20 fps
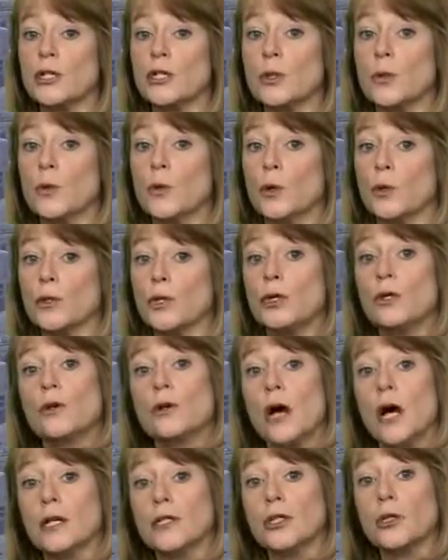support the
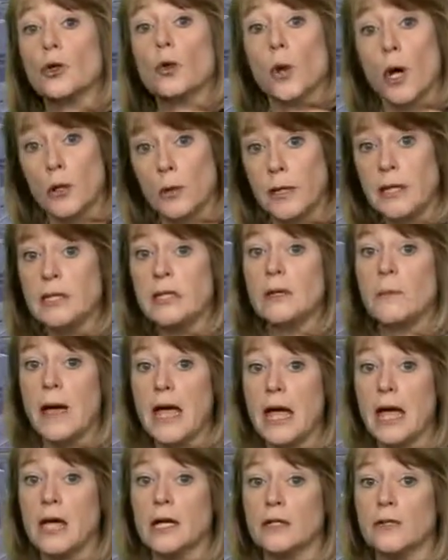Yukon's growing
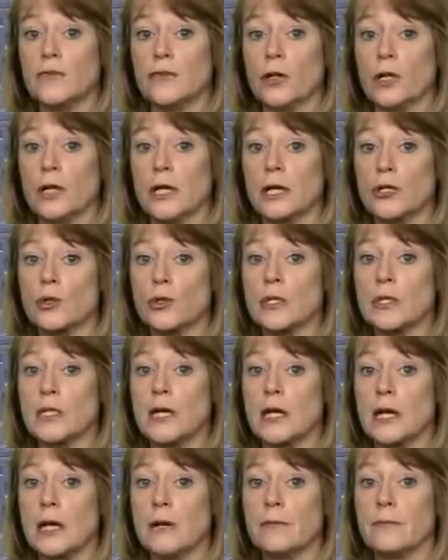demand for
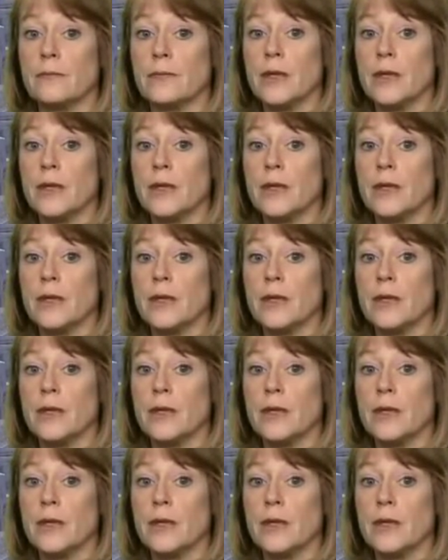electricity.